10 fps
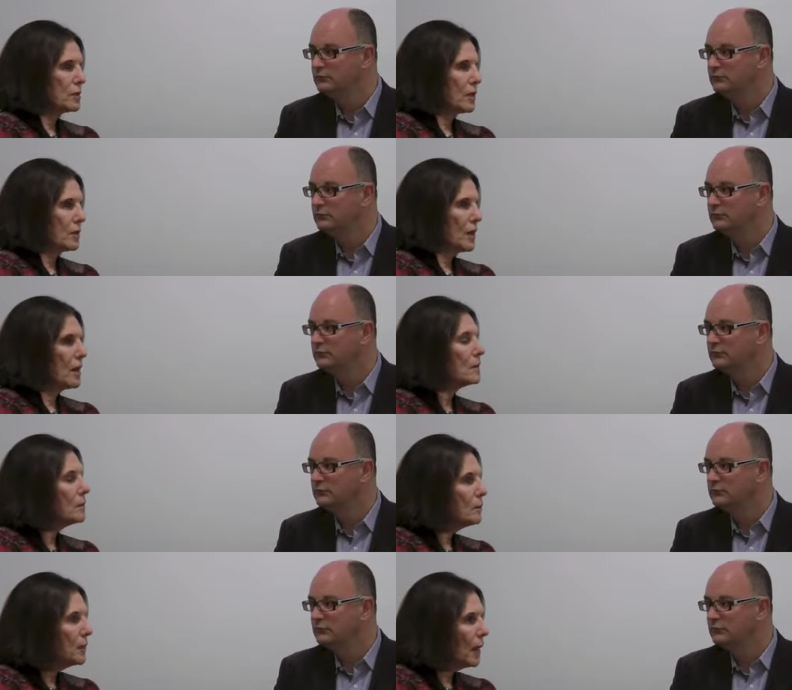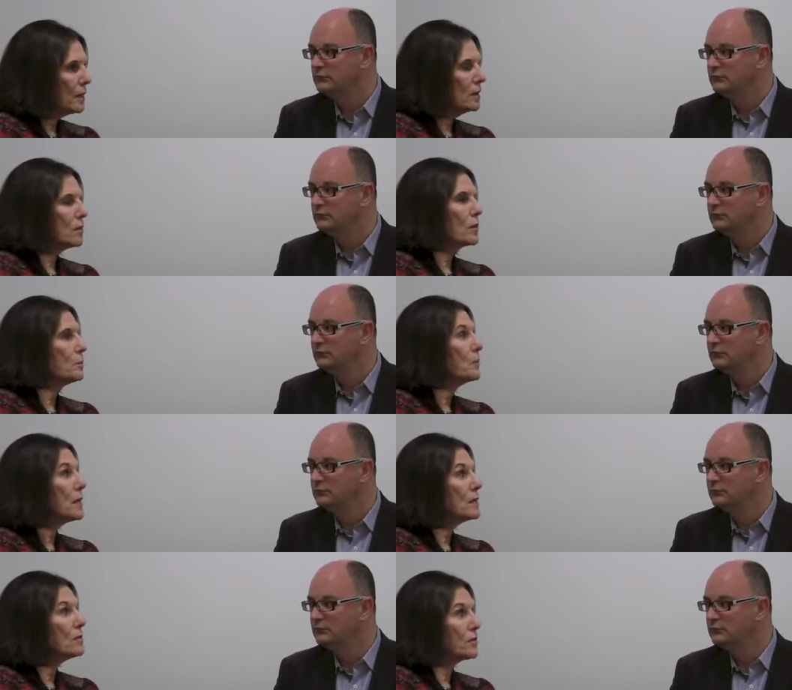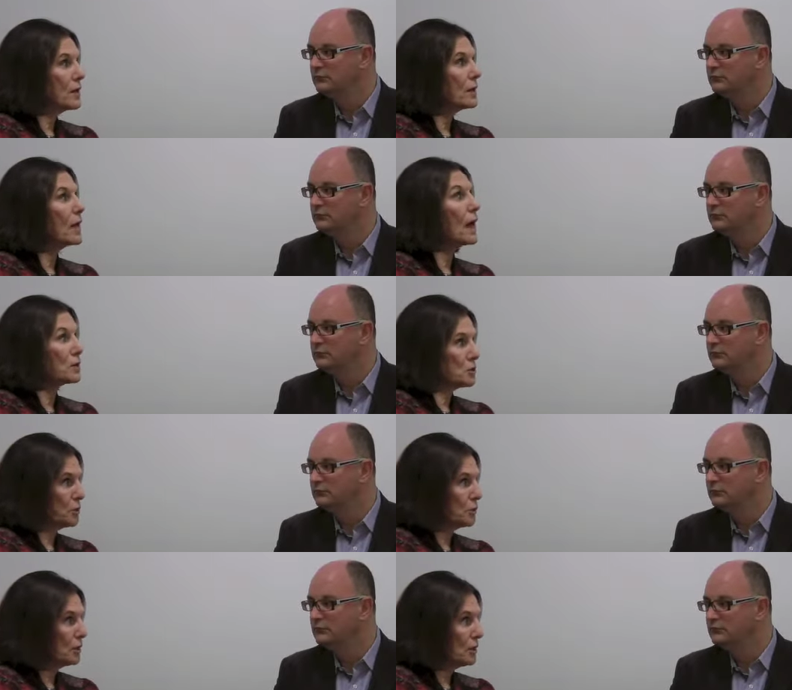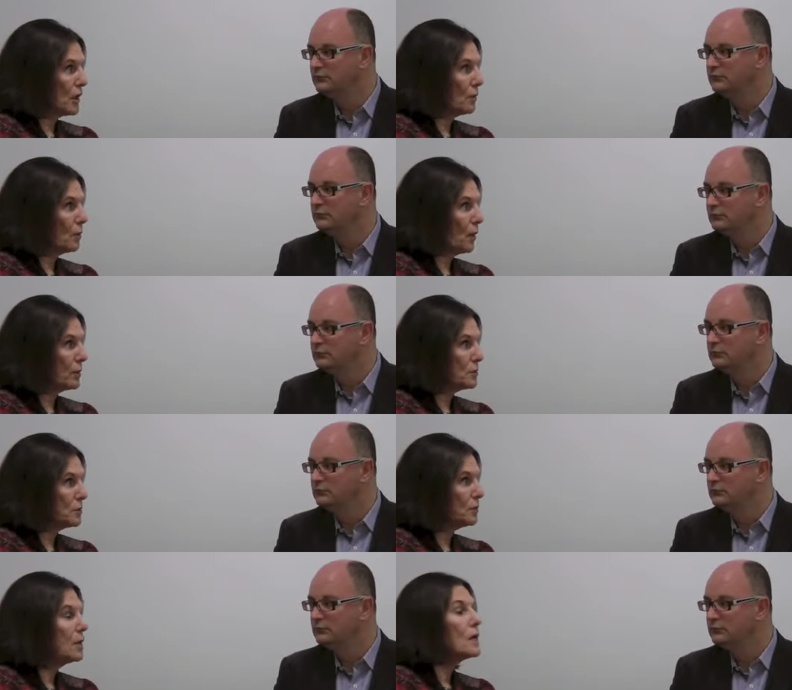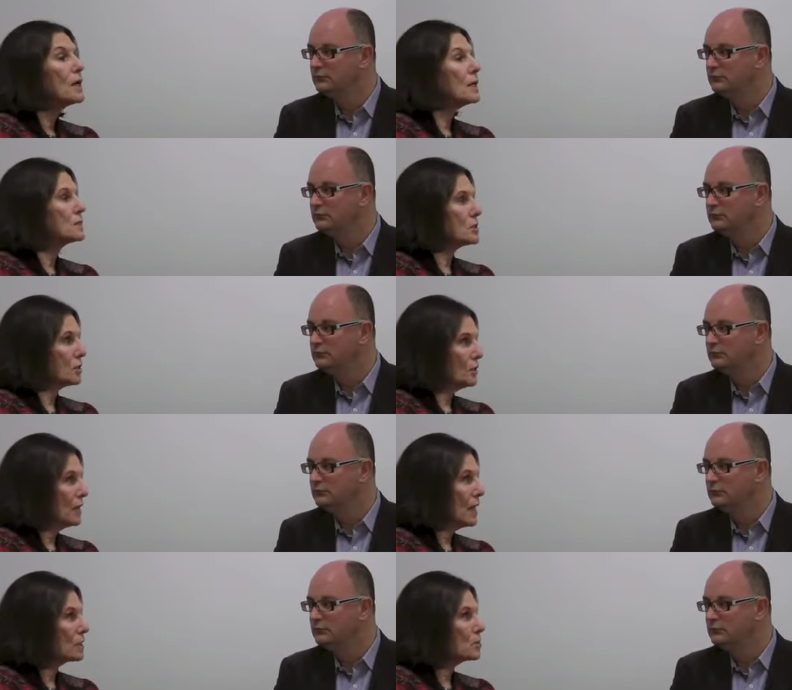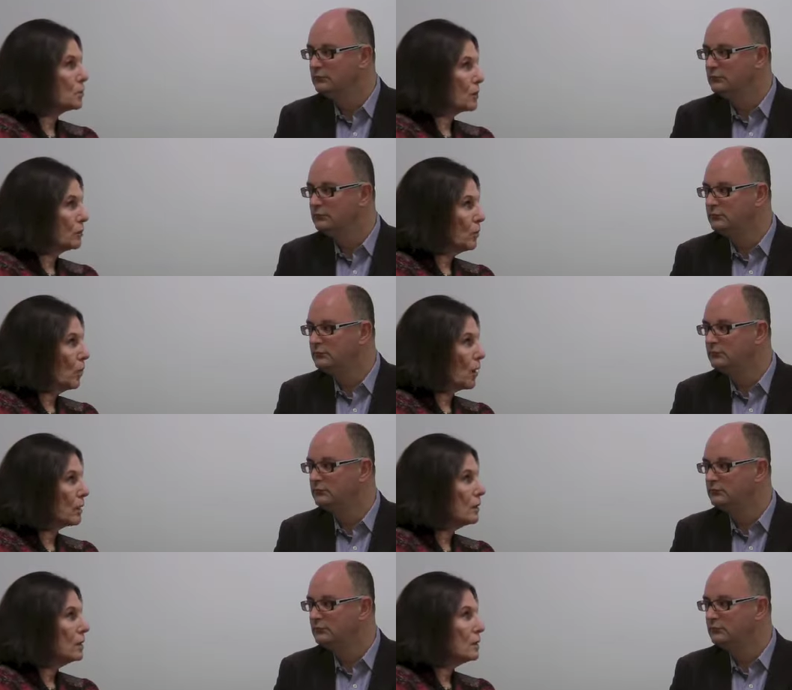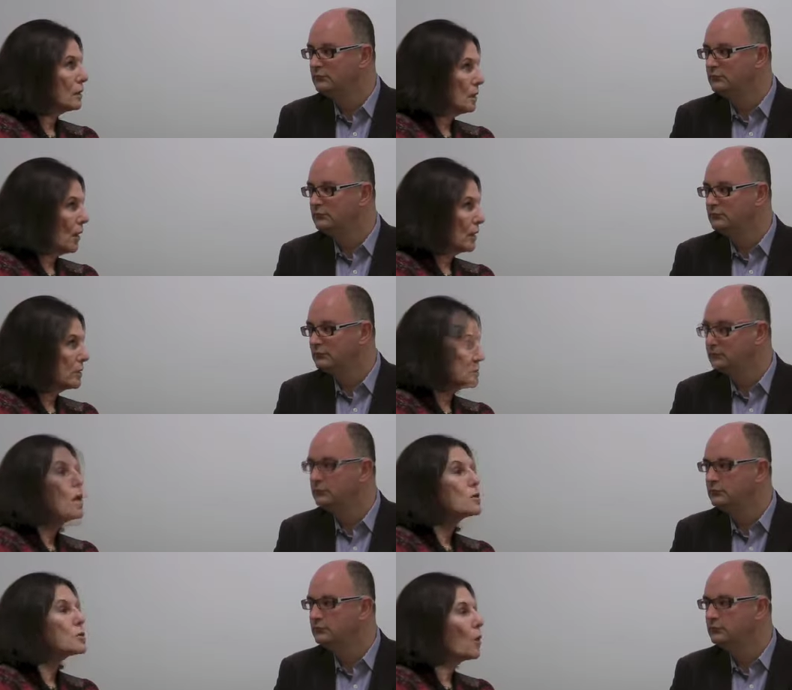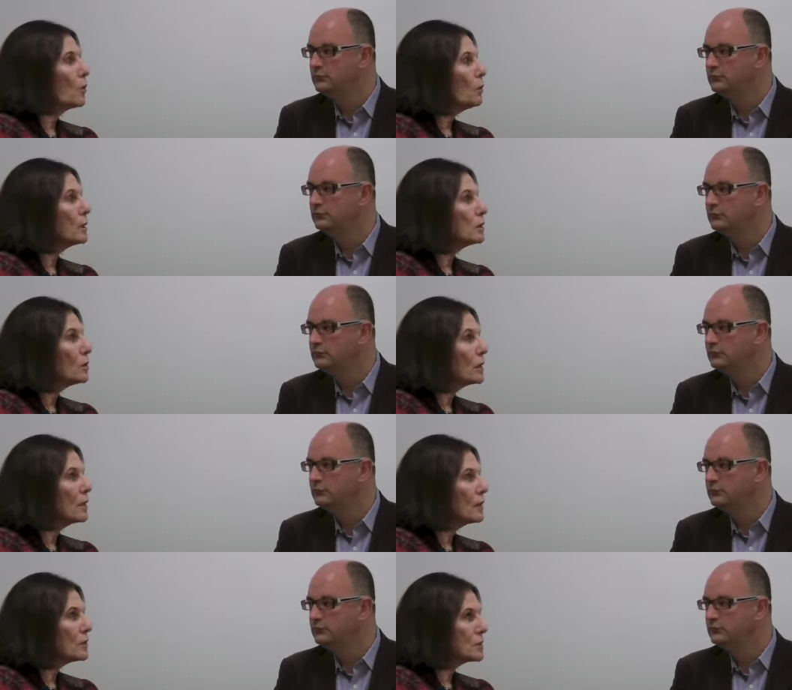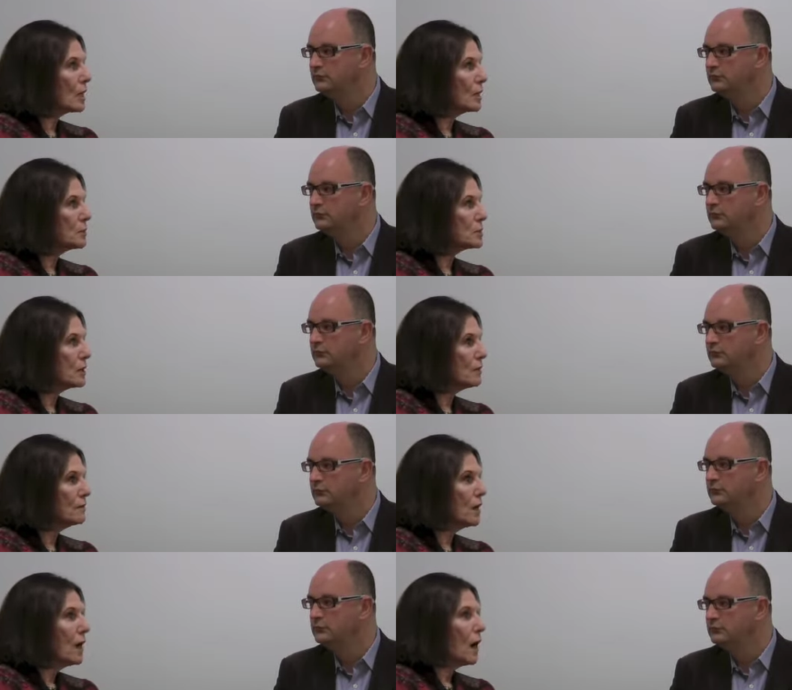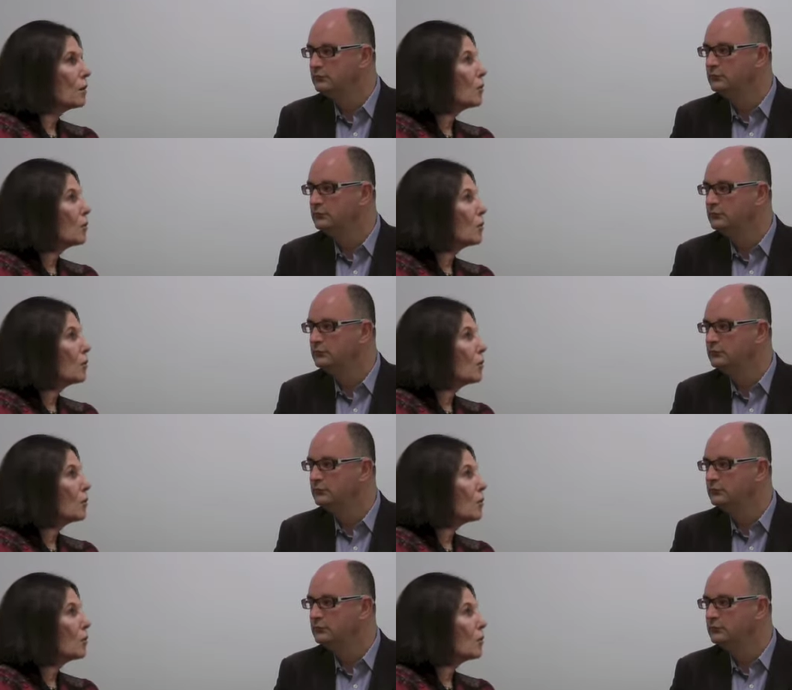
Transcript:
Speaker 1: things like that. But the big thing externally that we want to do is to connect with more clients. So we'll be looking at the types of, I'll